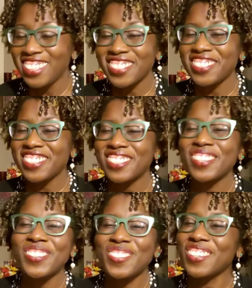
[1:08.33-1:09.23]
she was just
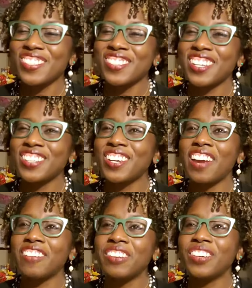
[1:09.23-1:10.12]
so sweet. She was like, you know,
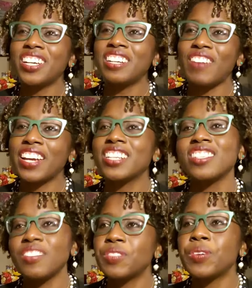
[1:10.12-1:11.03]
everyone, if I can just
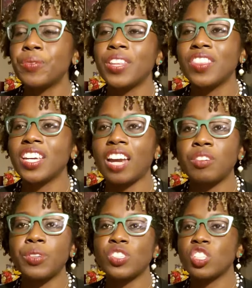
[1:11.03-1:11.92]
leave you with one thing,
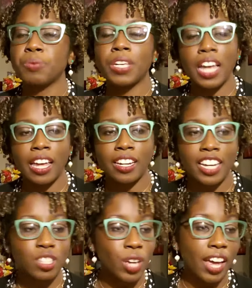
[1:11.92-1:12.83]
everyone should just be kind.
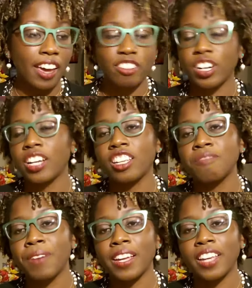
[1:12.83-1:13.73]
That's how I try to
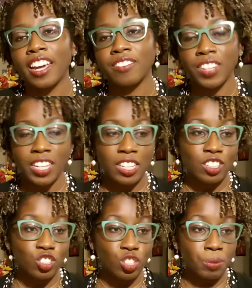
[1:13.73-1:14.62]
live my life,
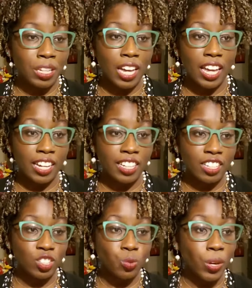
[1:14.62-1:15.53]
to be kind
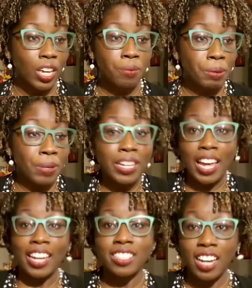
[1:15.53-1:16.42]
and just wake up and be
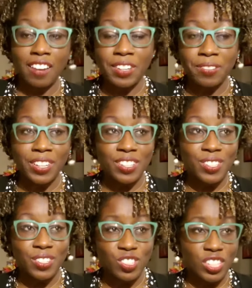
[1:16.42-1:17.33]
kind to everyone.
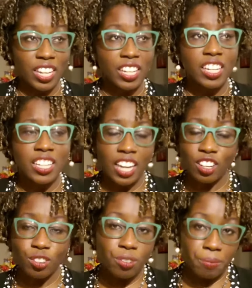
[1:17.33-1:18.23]
So she's like,
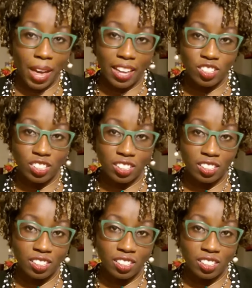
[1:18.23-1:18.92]
can you imagine